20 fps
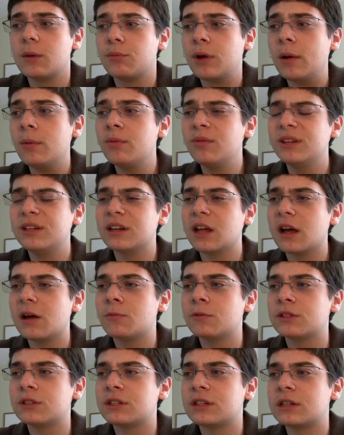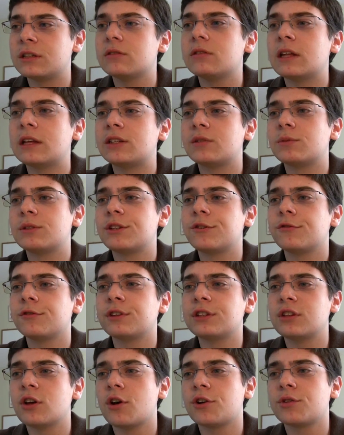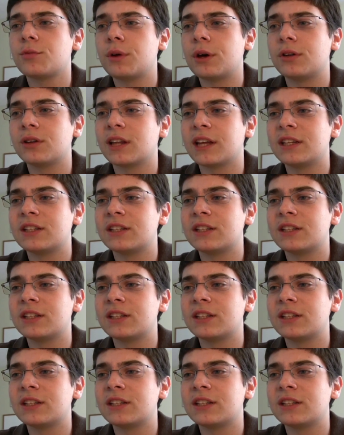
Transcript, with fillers: Probably not, once they specifically talked about